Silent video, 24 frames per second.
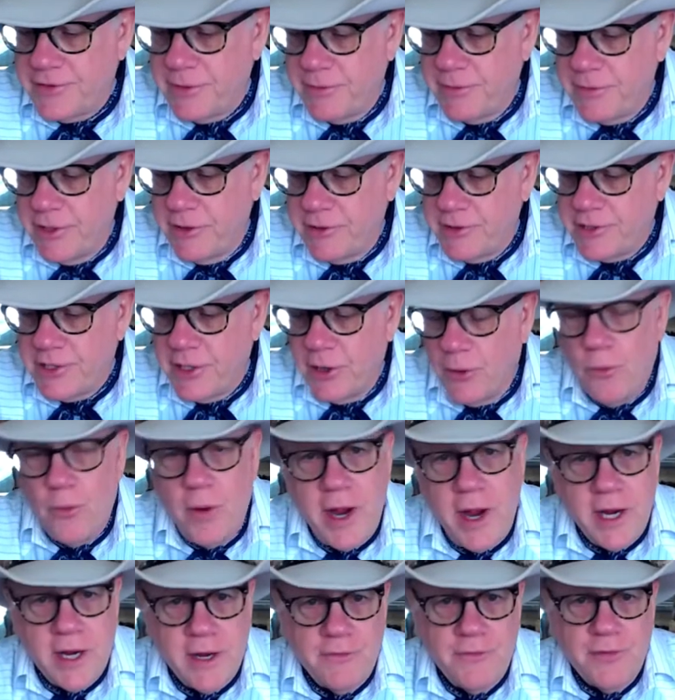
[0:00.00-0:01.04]
notes here.
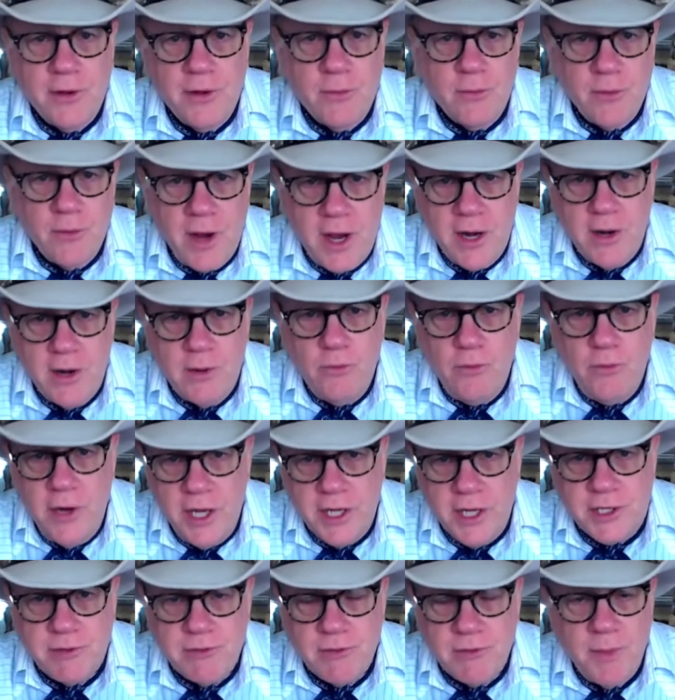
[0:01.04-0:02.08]
Wake of the Red Witch.